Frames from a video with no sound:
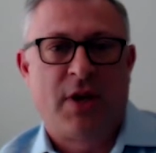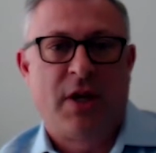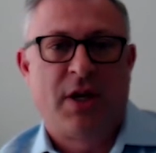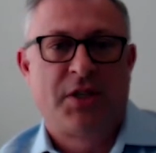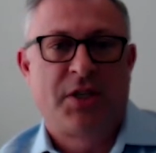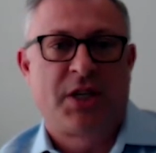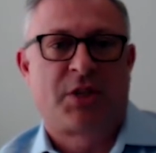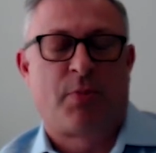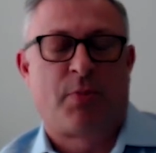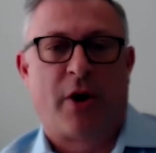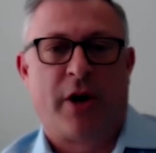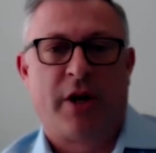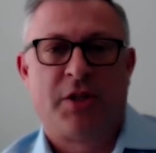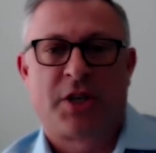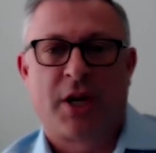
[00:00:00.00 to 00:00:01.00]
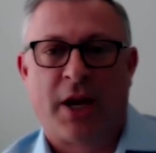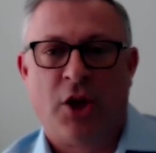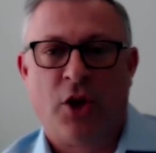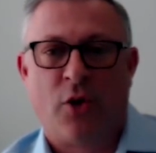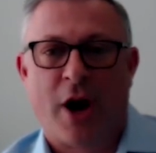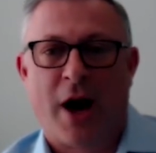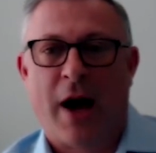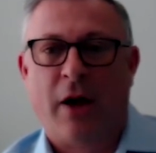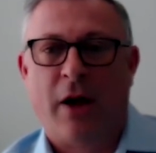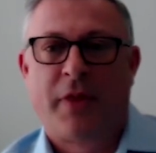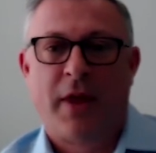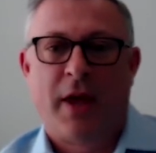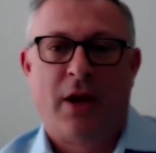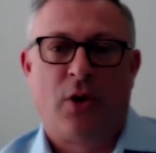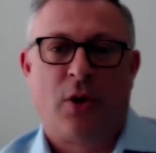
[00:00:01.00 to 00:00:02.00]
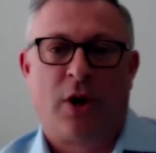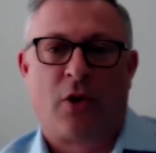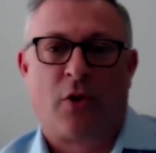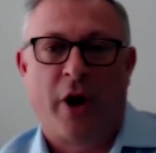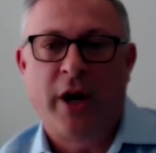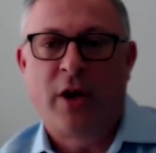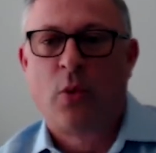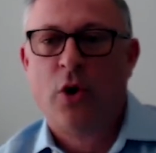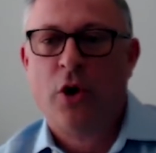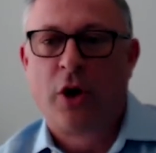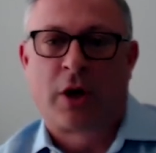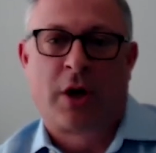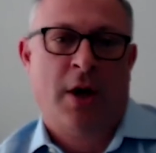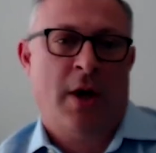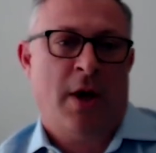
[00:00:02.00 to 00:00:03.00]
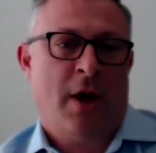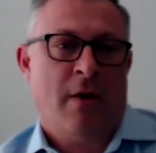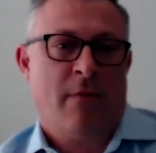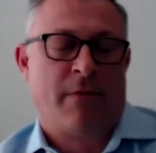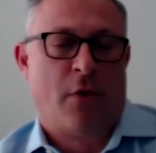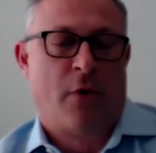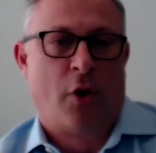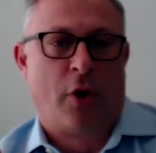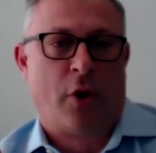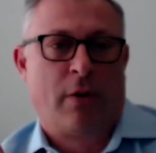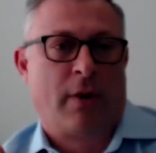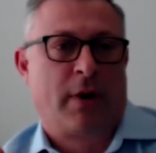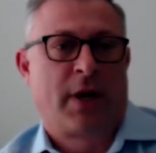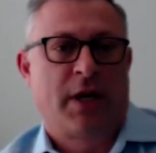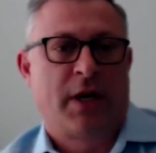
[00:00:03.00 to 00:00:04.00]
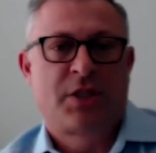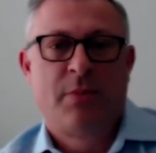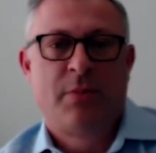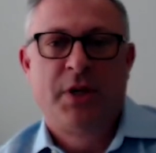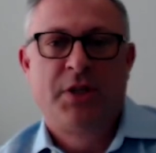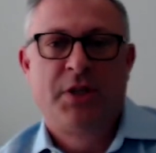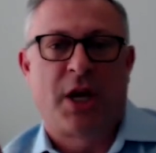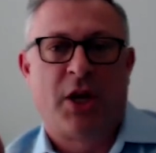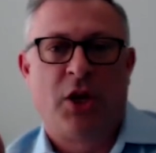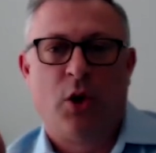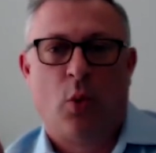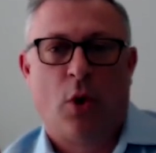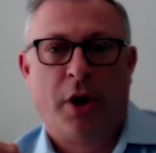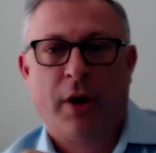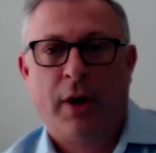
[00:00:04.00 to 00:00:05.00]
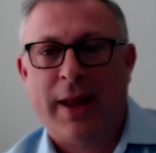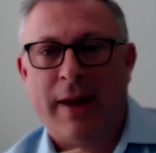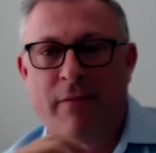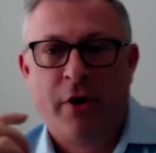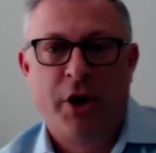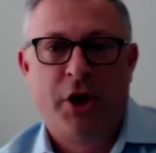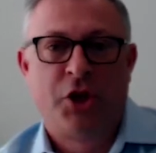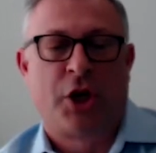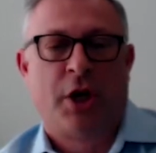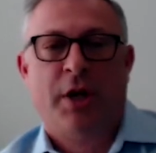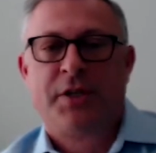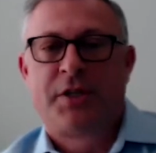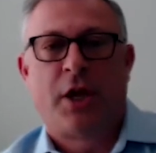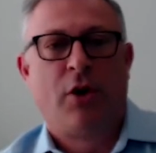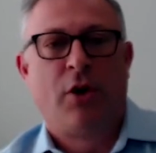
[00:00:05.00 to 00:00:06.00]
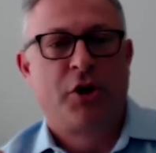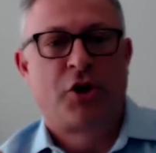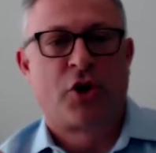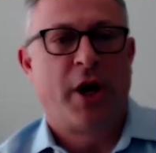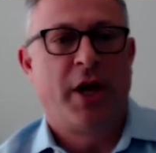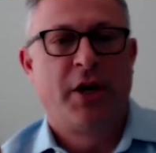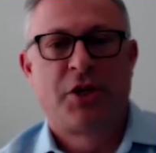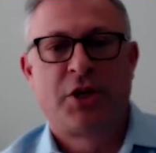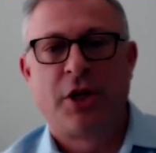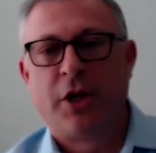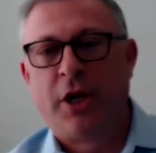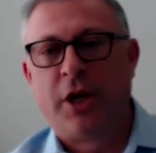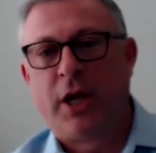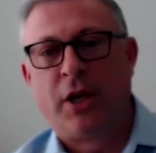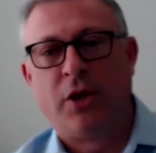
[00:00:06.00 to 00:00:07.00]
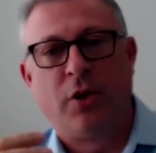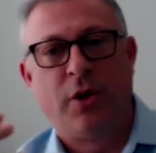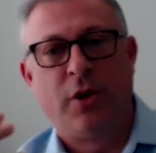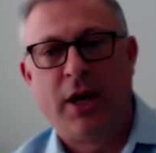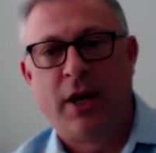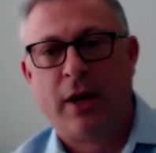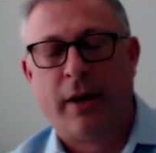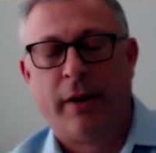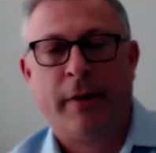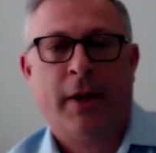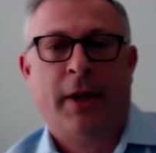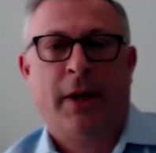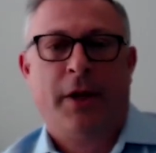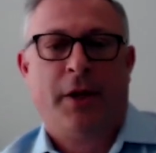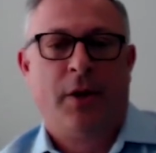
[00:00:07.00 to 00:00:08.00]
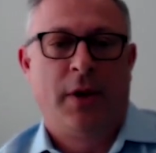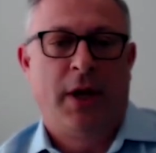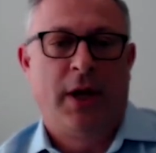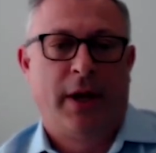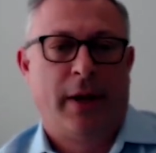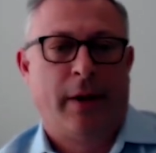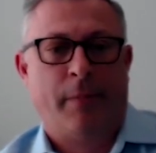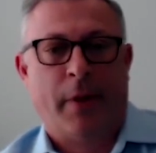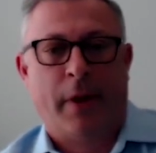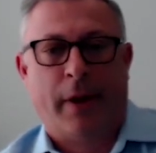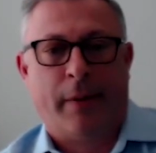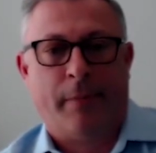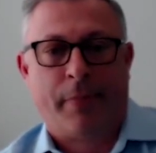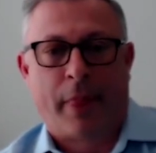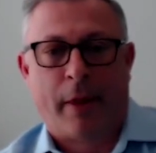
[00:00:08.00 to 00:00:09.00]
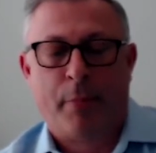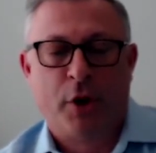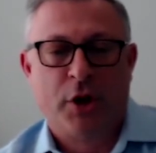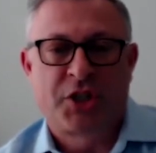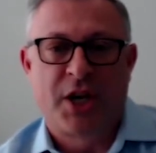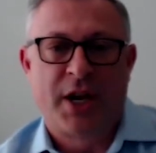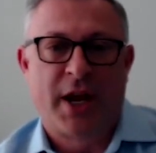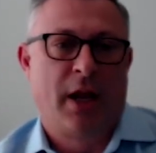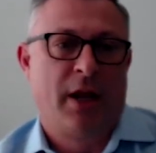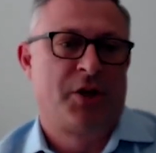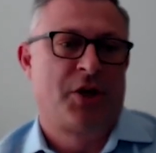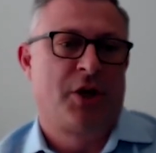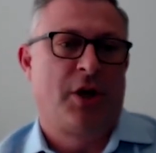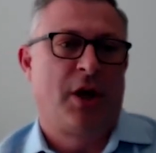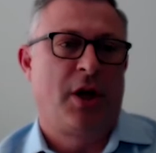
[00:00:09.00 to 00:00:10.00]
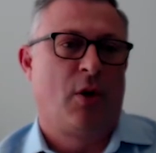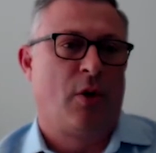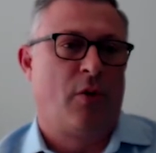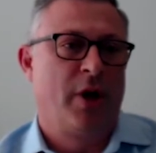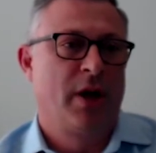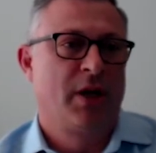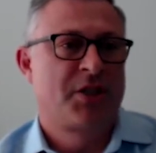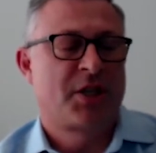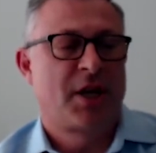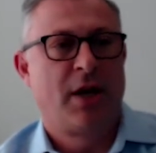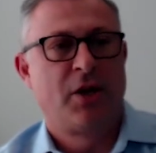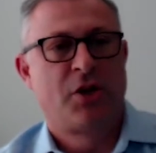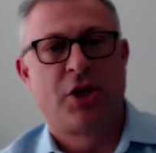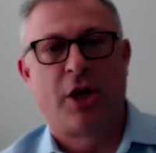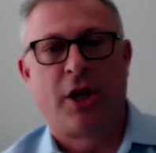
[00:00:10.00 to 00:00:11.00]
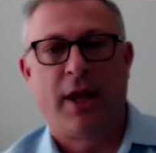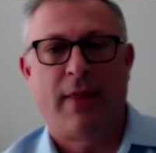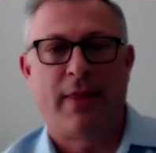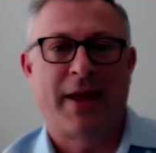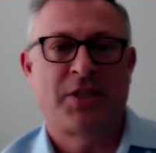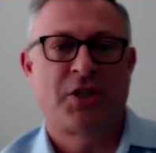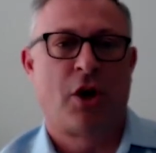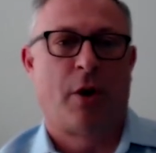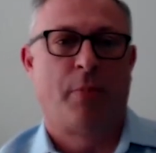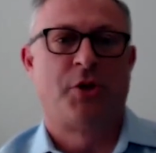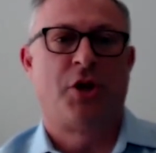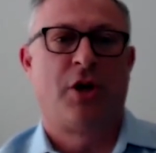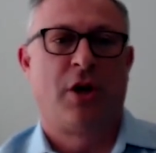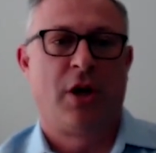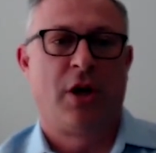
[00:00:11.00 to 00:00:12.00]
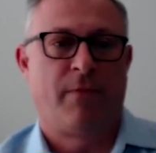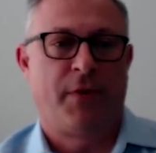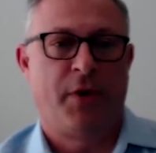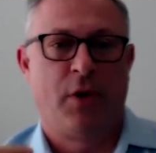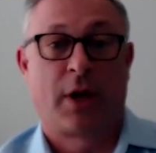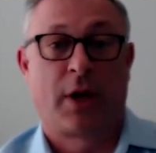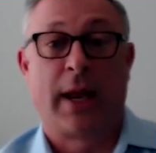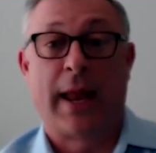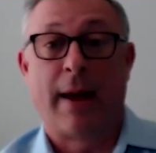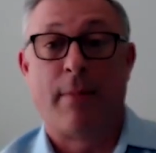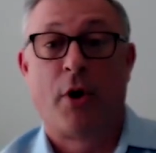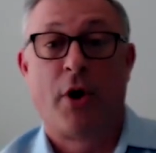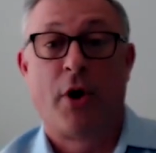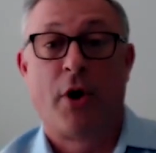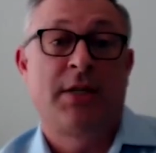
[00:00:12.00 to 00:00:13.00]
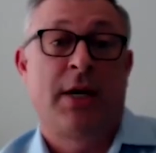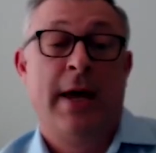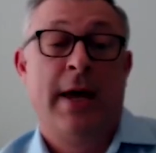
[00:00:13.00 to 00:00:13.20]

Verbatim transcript: years experience and you're out there doing great work for customers and you want to leverage, say you're a trade attorney and you need a you need a, a, a personnel attorney or a real estate attorney, that's an opportunity for you to collaborate.